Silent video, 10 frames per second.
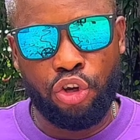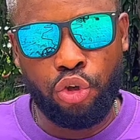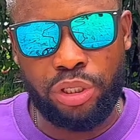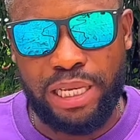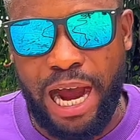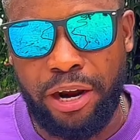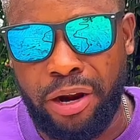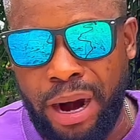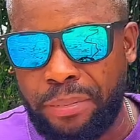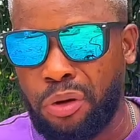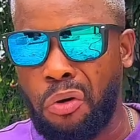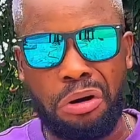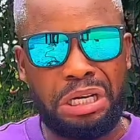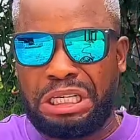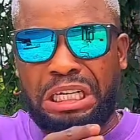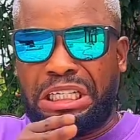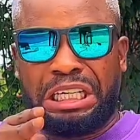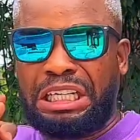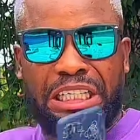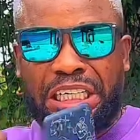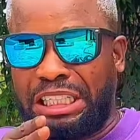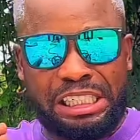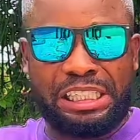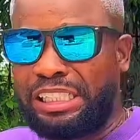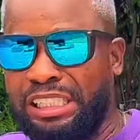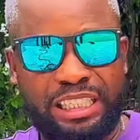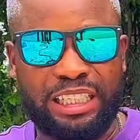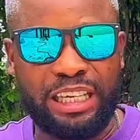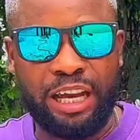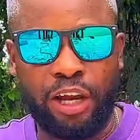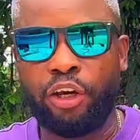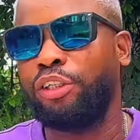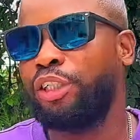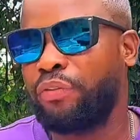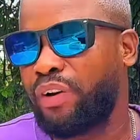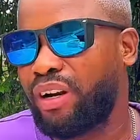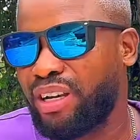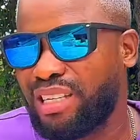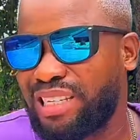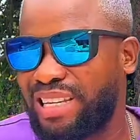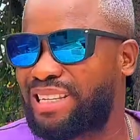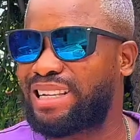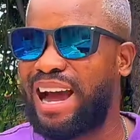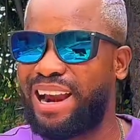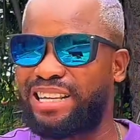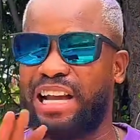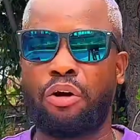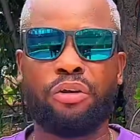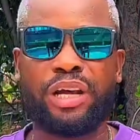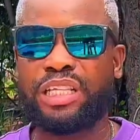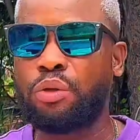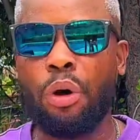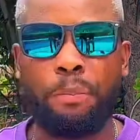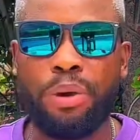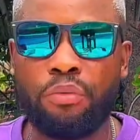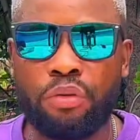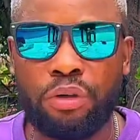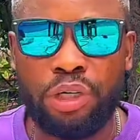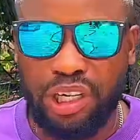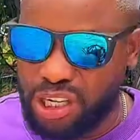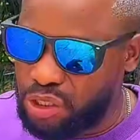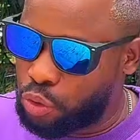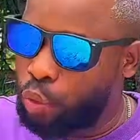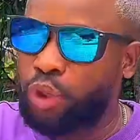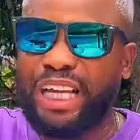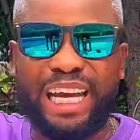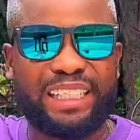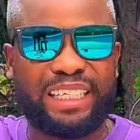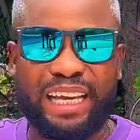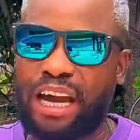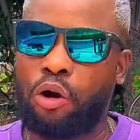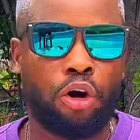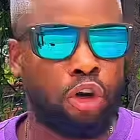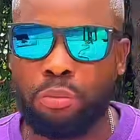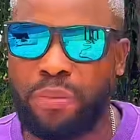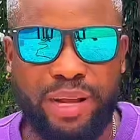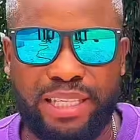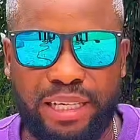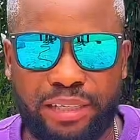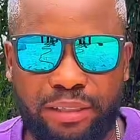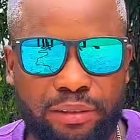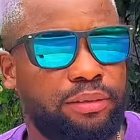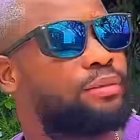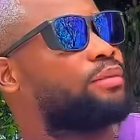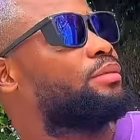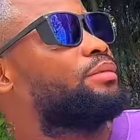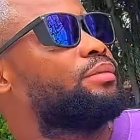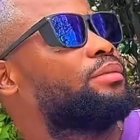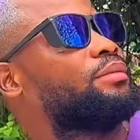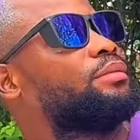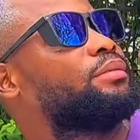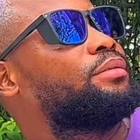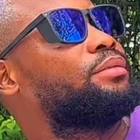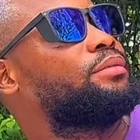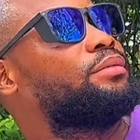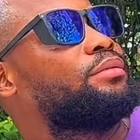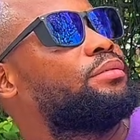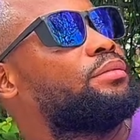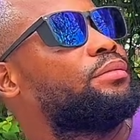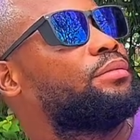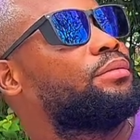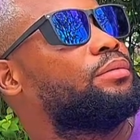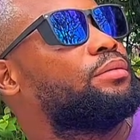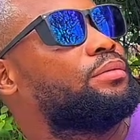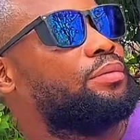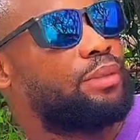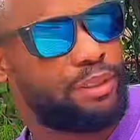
You see how the rap they go giddy giddy giddy giddy giddy giddy. If you're not sincere, Sana Sarkodie ti wampemu. It's uya den a condom nebete. Abranti, you're very, very careful.